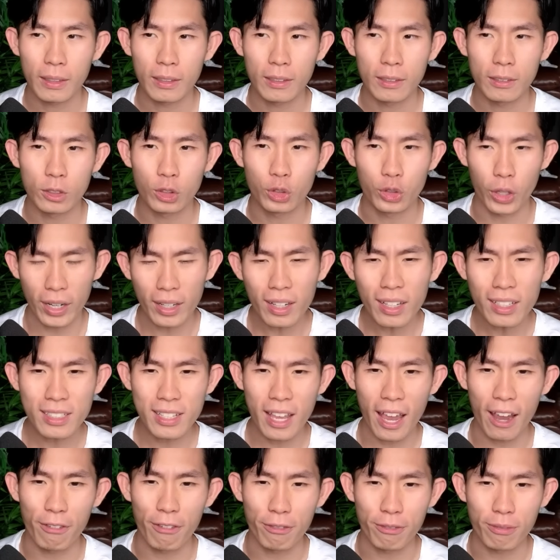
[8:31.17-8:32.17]
traders
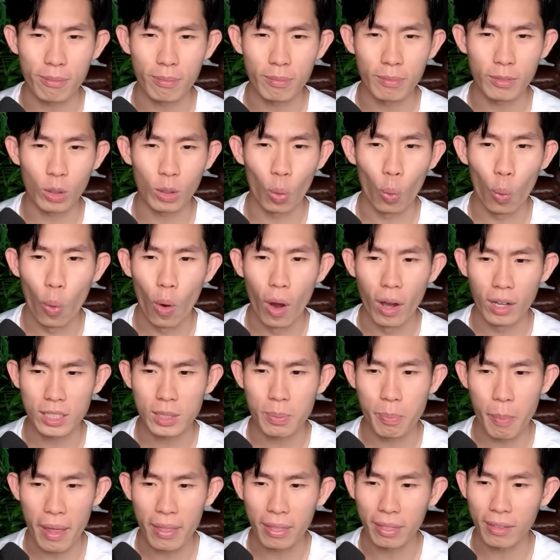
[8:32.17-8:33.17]
have the worst
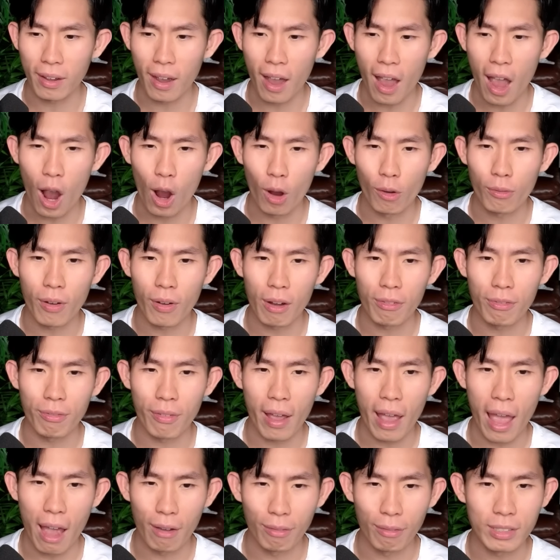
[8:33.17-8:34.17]
mental health I've
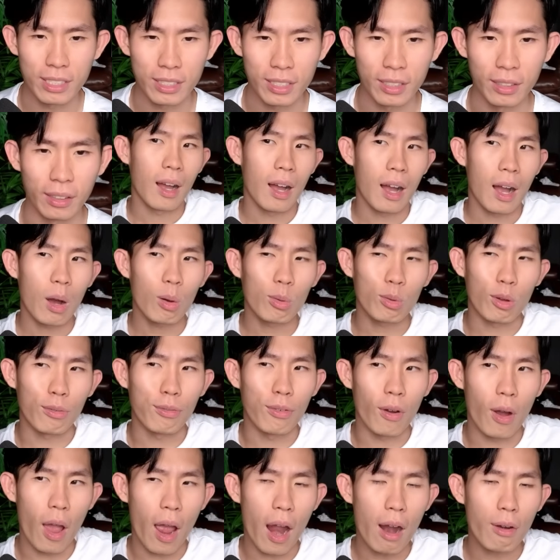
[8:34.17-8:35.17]
ever seen. Out of
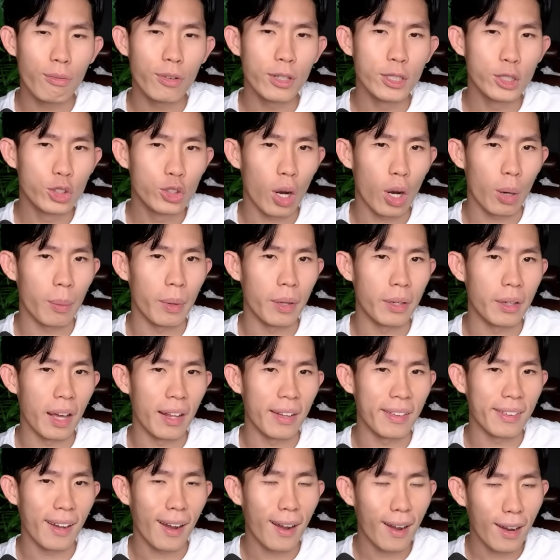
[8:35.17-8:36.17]
every job in the
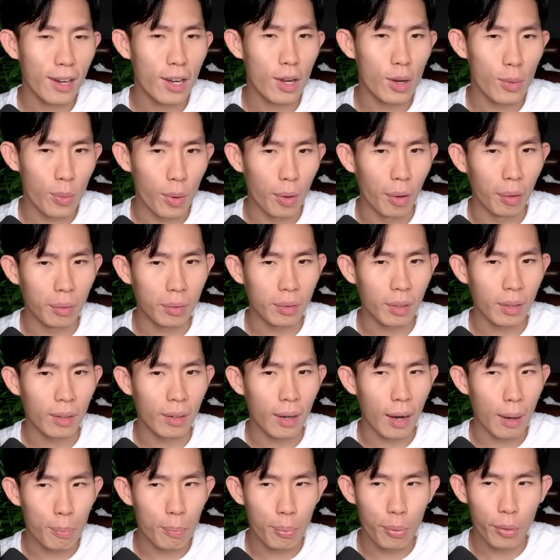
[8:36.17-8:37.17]
entire world,
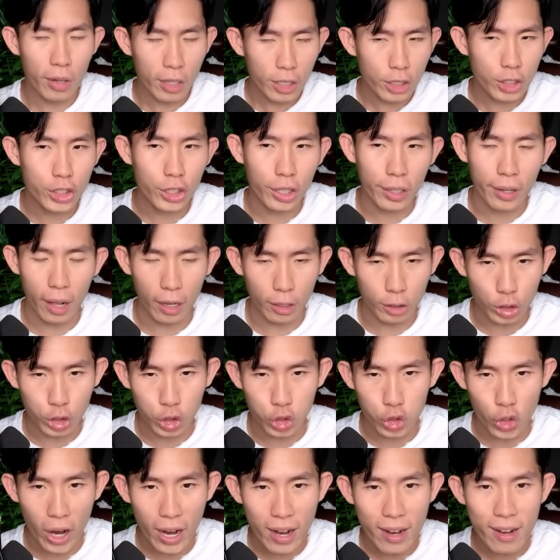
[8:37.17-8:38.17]
I'm pretty sure that
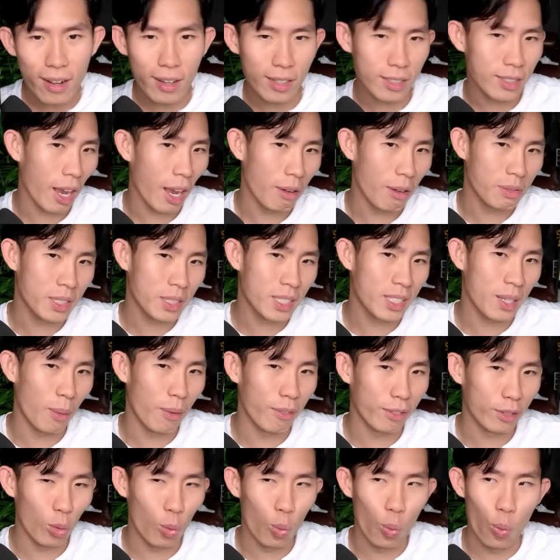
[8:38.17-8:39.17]
traders have some
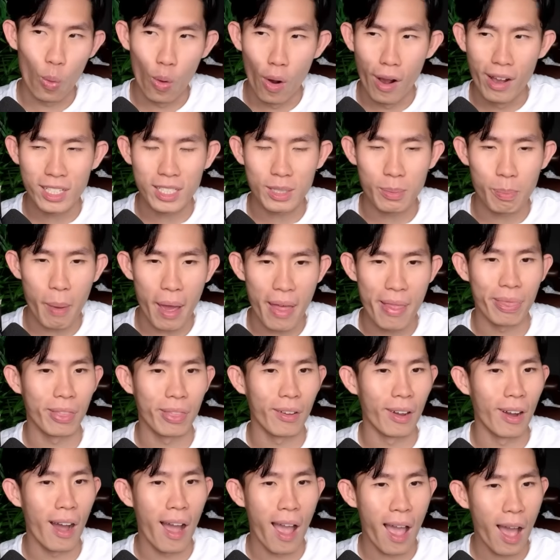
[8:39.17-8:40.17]
of the worst
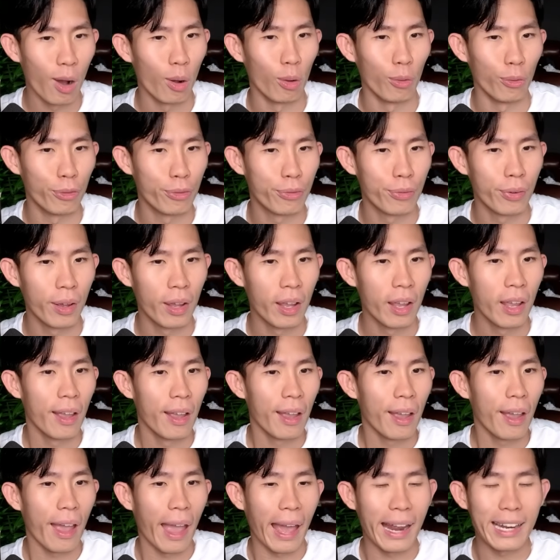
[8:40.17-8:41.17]
mental health.
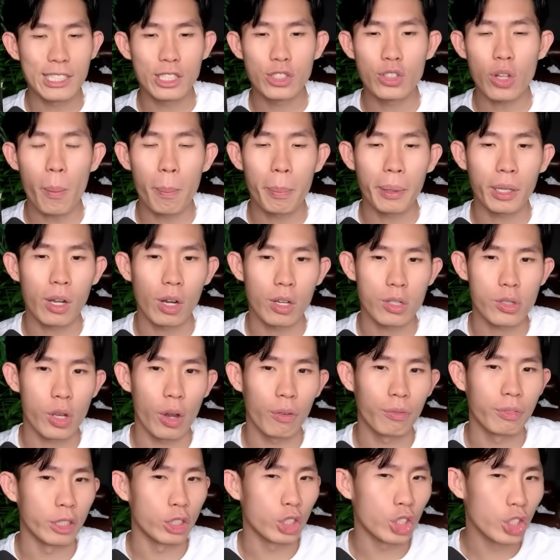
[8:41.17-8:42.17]
And it's not because
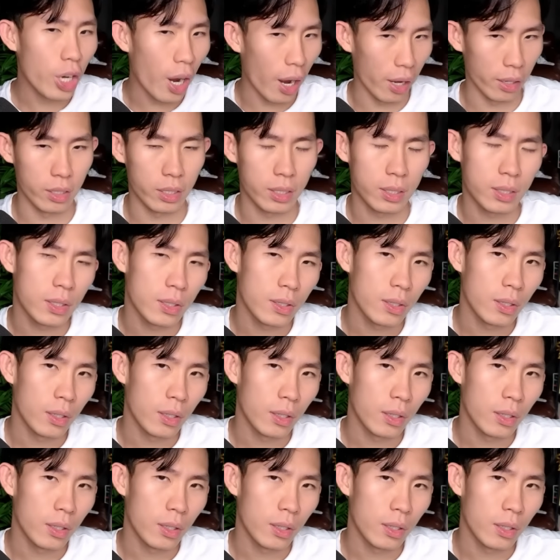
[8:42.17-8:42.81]
of the charts.